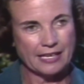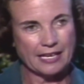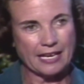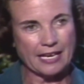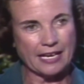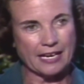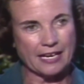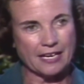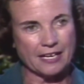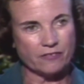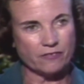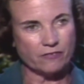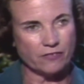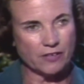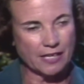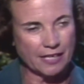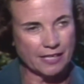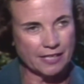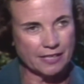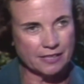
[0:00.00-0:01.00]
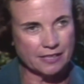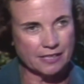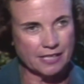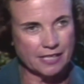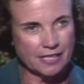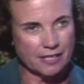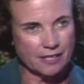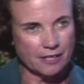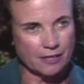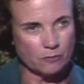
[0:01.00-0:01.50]
And I finally
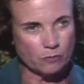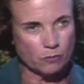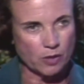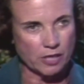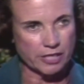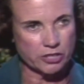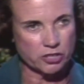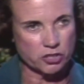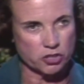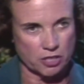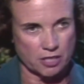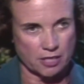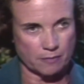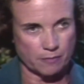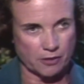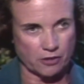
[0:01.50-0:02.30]
got one job